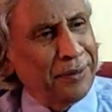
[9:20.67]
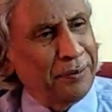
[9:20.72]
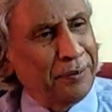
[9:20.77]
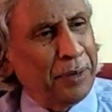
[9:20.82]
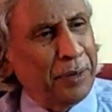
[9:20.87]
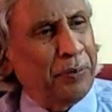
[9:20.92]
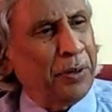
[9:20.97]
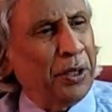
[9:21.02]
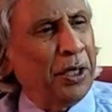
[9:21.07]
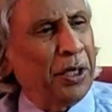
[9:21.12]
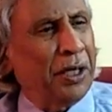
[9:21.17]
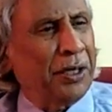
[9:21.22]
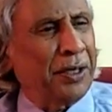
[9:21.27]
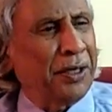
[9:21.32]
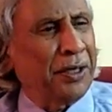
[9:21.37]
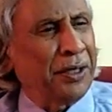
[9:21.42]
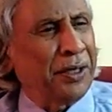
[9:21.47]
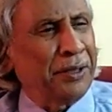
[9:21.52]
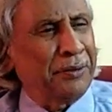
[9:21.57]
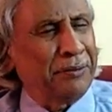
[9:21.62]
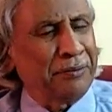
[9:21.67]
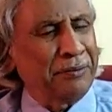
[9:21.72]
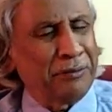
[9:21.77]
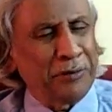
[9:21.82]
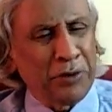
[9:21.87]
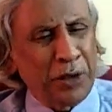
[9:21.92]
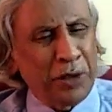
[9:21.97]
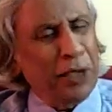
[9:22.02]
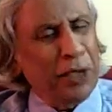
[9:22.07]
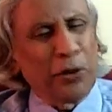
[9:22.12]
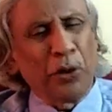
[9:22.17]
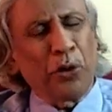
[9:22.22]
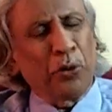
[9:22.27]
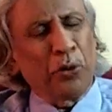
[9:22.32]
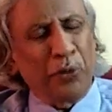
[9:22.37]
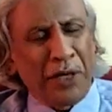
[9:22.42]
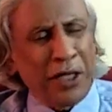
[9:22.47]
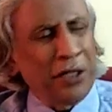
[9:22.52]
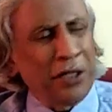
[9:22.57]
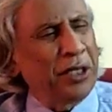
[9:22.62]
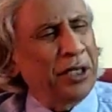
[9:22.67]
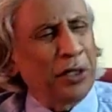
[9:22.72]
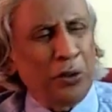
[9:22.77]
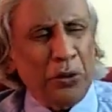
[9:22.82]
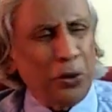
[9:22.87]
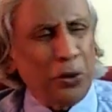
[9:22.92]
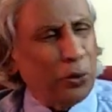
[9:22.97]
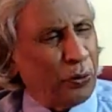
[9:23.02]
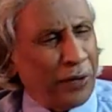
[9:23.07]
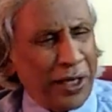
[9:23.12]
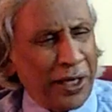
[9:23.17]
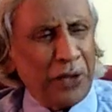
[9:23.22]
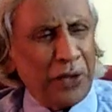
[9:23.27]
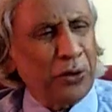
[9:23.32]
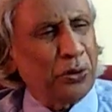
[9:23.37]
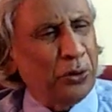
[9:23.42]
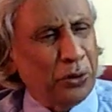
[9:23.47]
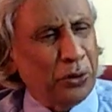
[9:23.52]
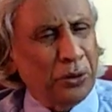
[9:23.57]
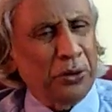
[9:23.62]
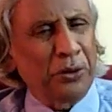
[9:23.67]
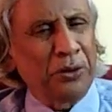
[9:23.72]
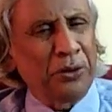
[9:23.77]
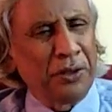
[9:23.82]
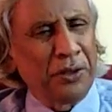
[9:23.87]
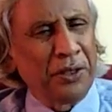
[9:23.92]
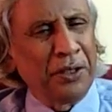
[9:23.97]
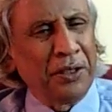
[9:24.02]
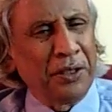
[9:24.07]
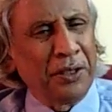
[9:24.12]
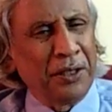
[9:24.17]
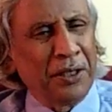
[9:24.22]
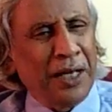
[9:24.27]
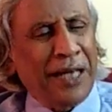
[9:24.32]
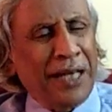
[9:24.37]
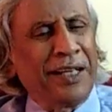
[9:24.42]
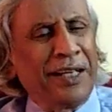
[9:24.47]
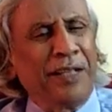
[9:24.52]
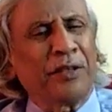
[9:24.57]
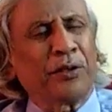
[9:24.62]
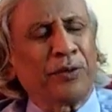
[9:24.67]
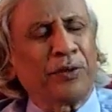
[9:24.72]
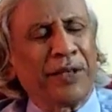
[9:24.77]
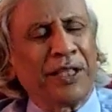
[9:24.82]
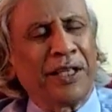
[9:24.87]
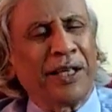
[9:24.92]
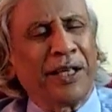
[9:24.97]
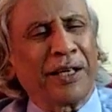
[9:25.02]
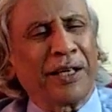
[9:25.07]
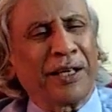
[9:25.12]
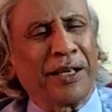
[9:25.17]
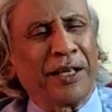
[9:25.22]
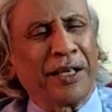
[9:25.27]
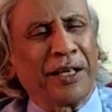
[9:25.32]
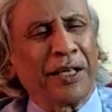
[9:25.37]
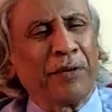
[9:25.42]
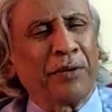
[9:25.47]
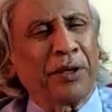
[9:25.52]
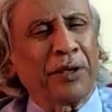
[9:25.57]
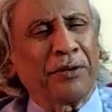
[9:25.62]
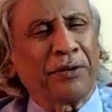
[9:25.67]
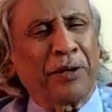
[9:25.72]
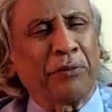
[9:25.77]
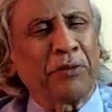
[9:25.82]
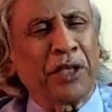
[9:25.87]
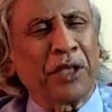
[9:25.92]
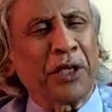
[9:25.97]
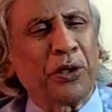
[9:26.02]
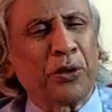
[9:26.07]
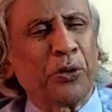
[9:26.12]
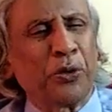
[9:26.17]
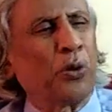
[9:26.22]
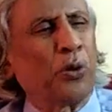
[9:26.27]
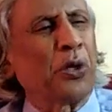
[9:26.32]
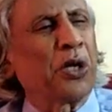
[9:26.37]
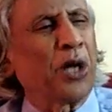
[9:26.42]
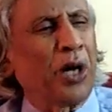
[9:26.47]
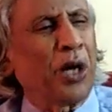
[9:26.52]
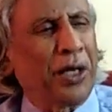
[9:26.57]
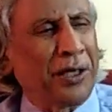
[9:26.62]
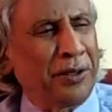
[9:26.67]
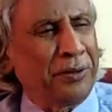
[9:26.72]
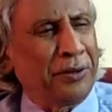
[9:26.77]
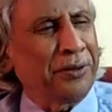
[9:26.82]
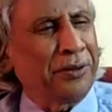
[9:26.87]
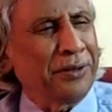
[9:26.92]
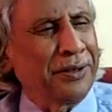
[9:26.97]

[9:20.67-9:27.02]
People are, they don't know where to go. At least when they are given something to hold on,